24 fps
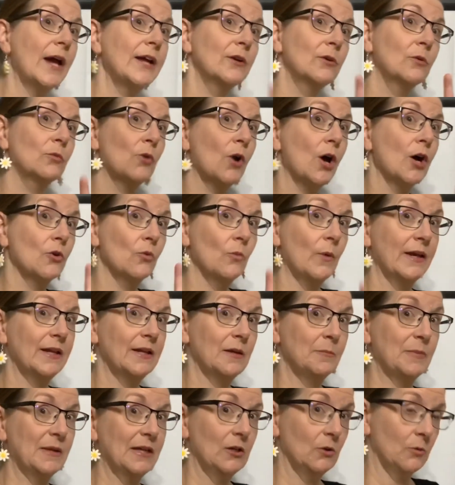or wrong way to
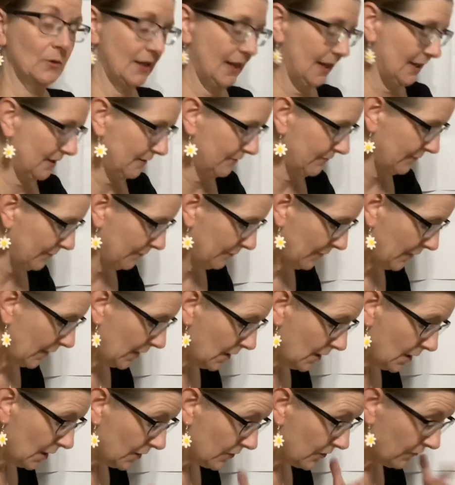be creative.
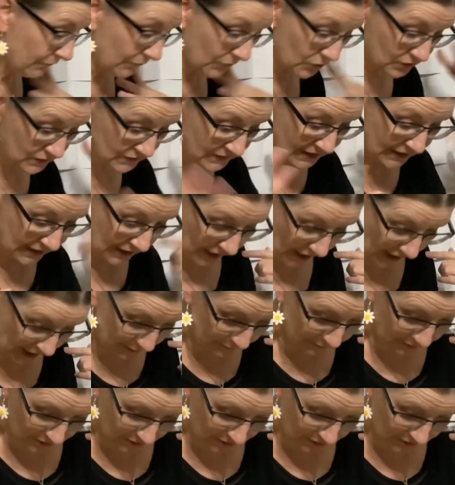The first thing I'm going